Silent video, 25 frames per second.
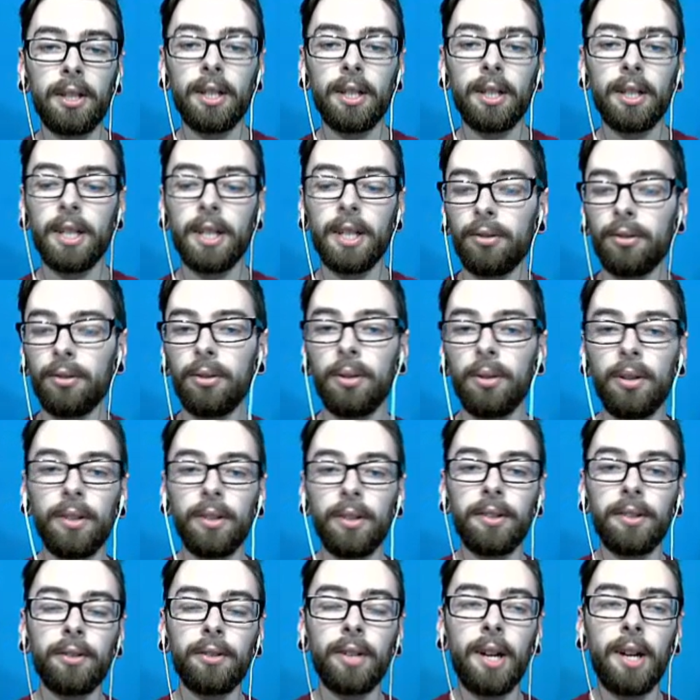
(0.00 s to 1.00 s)
Get through all
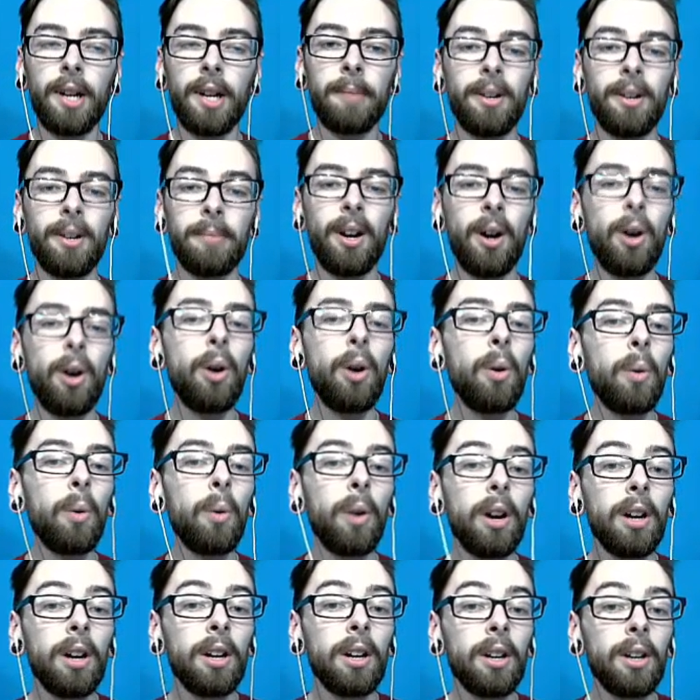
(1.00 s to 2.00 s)
this crap. Oh,
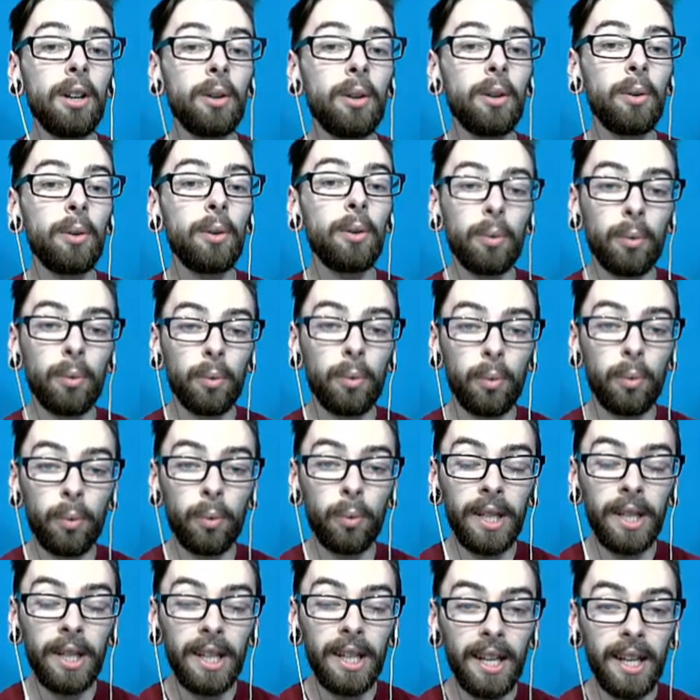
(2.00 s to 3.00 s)

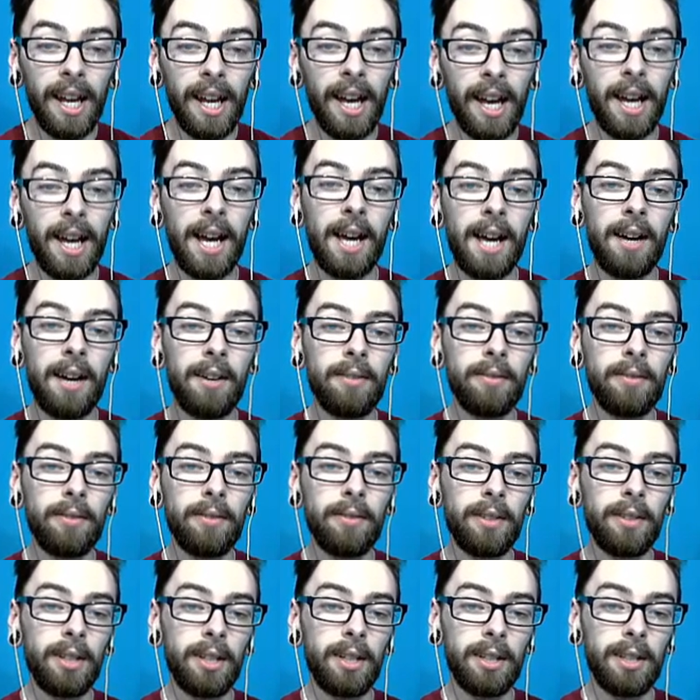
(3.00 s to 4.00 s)
we have...
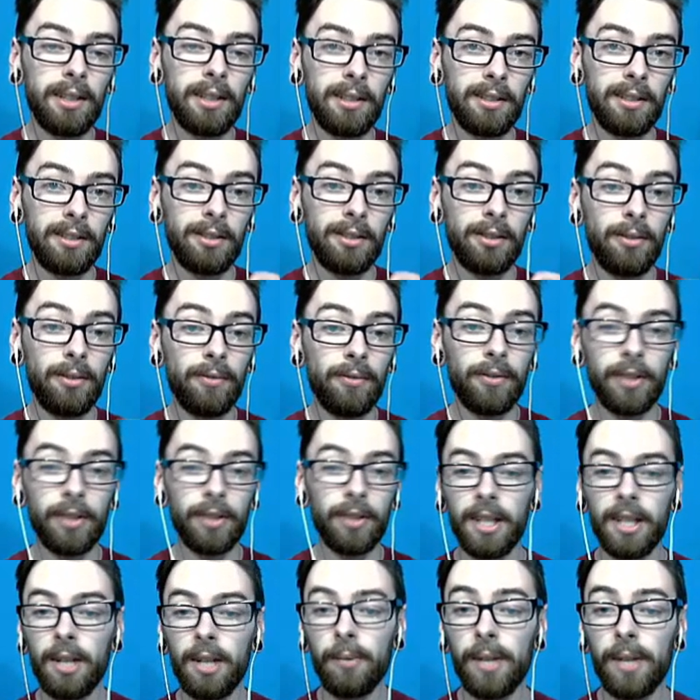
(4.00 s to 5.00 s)
Don't
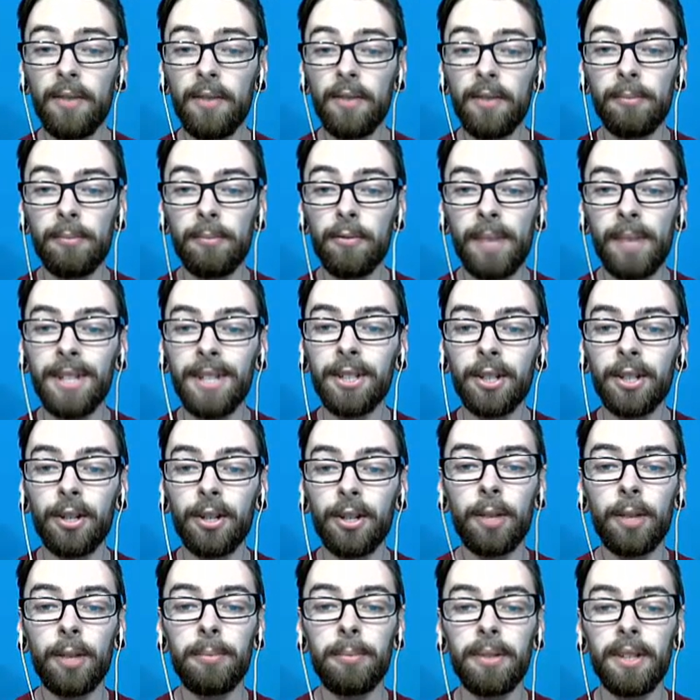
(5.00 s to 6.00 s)
forget, we have a
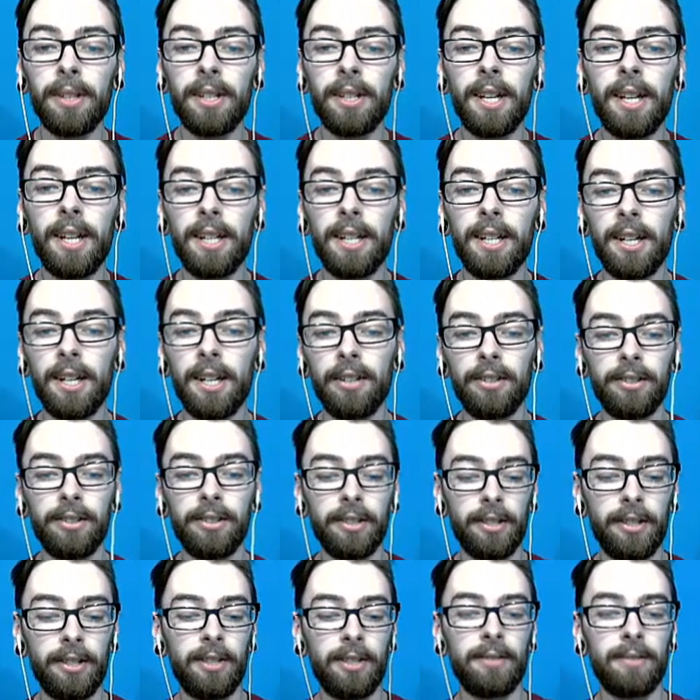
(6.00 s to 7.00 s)
Magikarp in the daycare
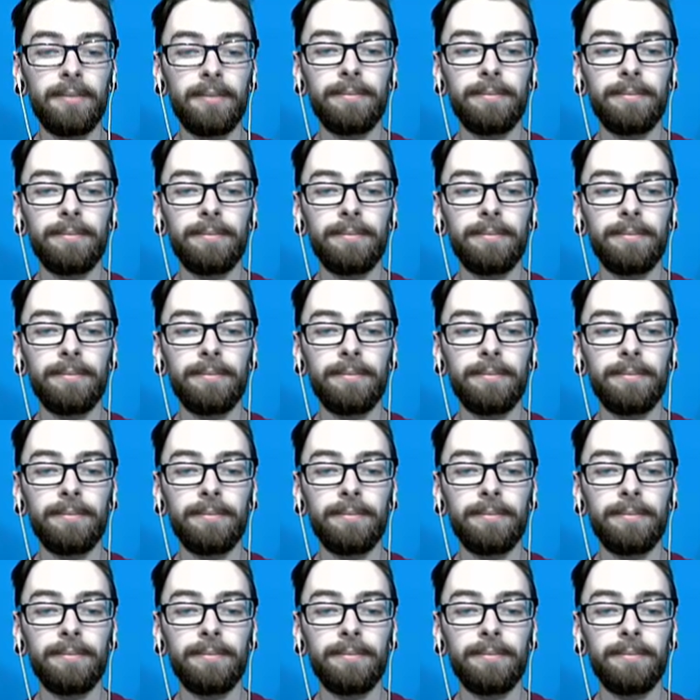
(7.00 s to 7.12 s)
center.